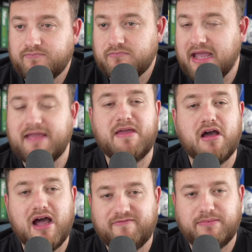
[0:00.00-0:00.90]
maybe
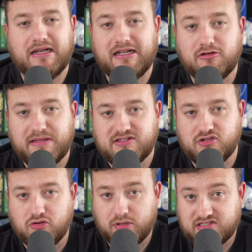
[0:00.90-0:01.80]
I have been a little bit
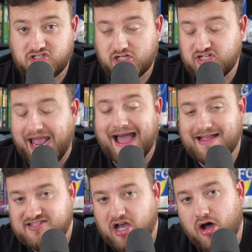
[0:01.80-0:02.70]
too quick to judge
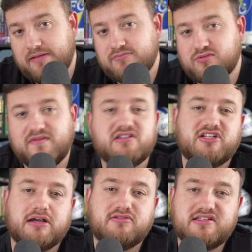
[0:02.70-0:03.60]
at times with this
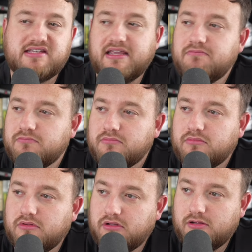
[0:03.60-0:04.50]
Chelsea team.
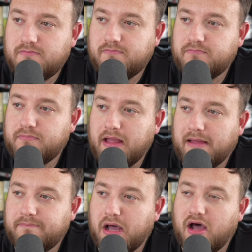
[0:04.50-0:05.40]

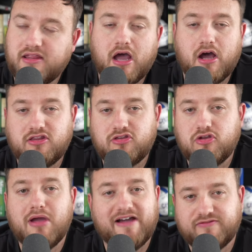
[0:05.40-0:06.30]
But I
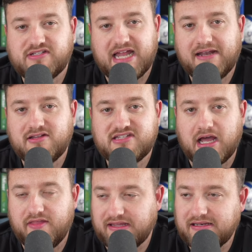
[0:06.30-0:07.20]
do have standards that
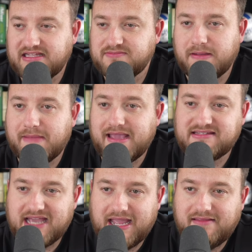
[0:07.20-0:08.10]
I think need to be
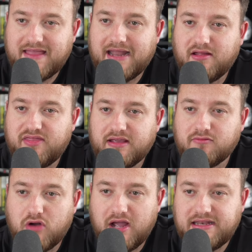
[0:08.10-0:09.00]
maintained. And I think
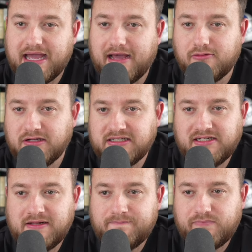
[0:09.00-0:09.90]
right now,
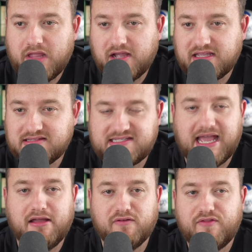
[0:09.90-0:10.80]
I can
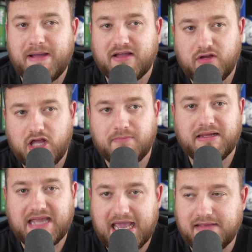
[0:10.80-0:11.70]
say off the back of a couple
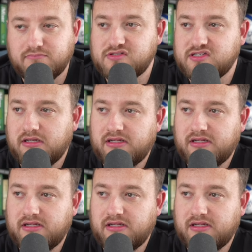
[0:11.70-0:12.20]
of games,